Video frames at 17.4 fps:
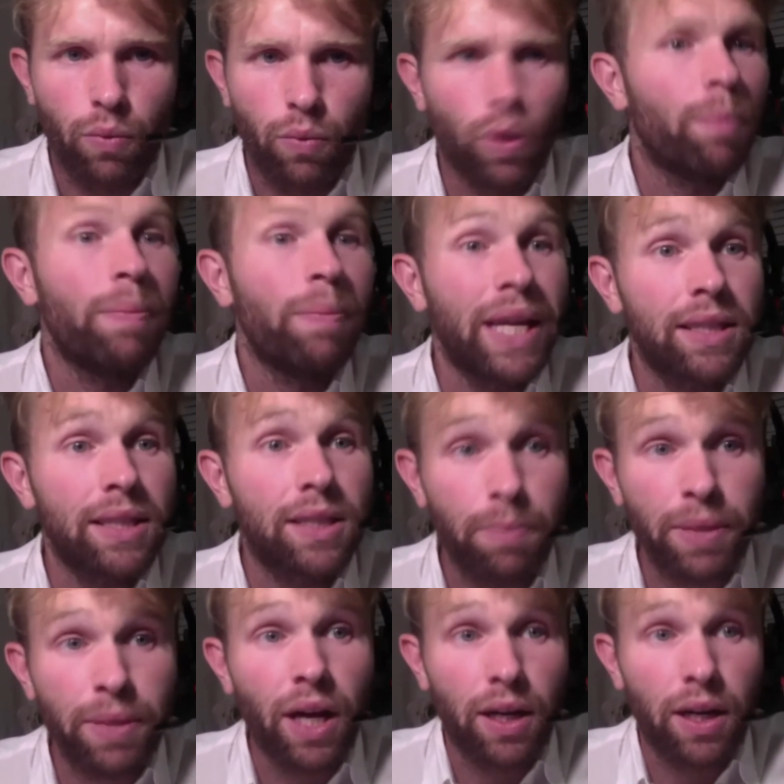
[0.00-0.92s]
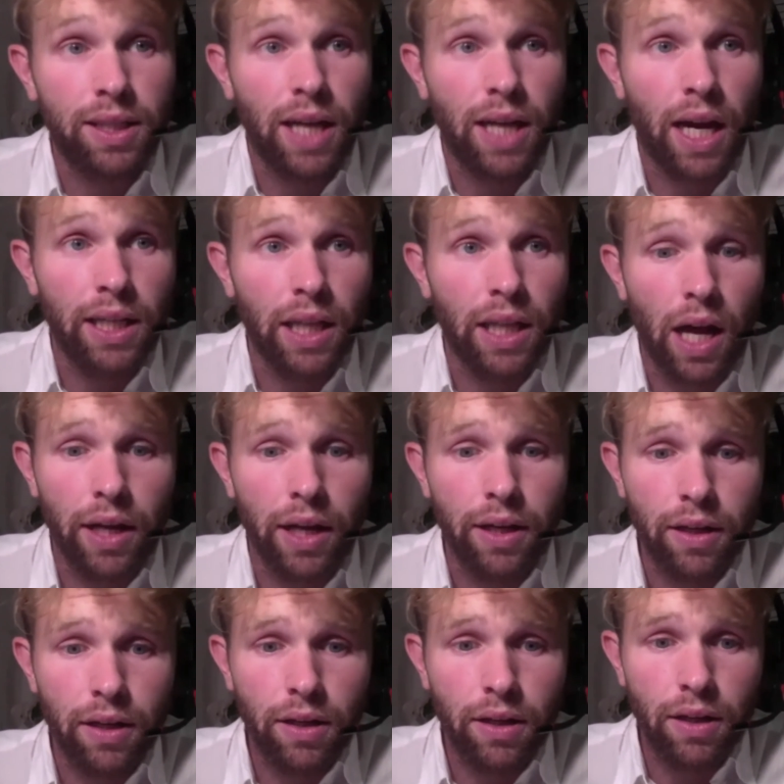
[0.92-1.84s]
what it means to be on a sideline
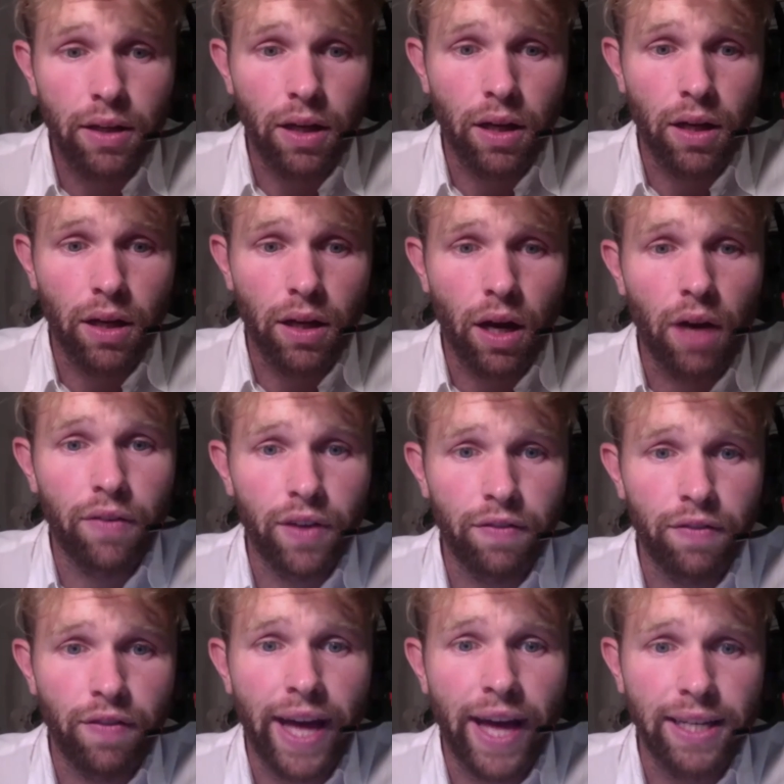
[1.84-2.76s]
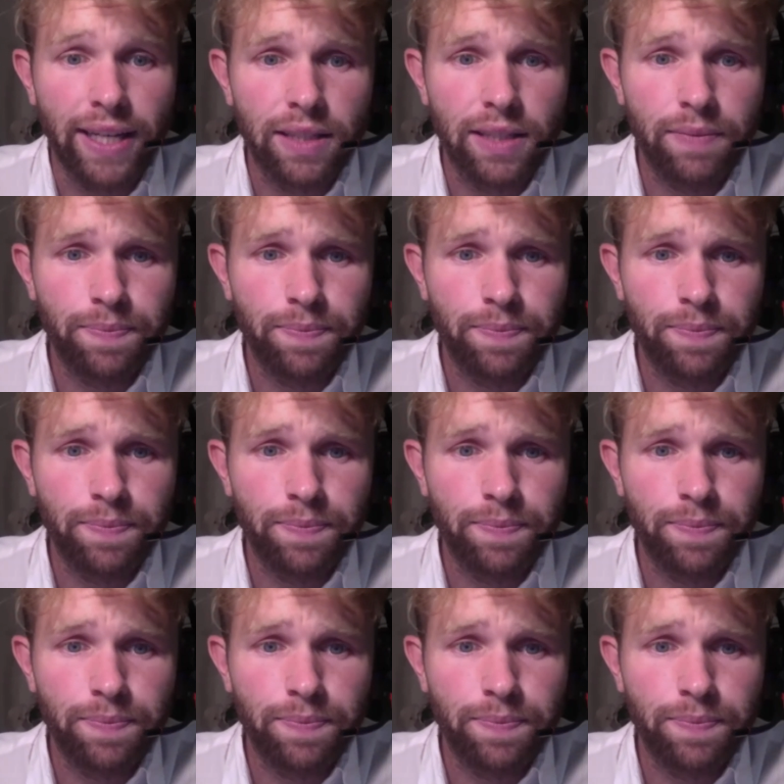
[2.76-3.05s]
of an event.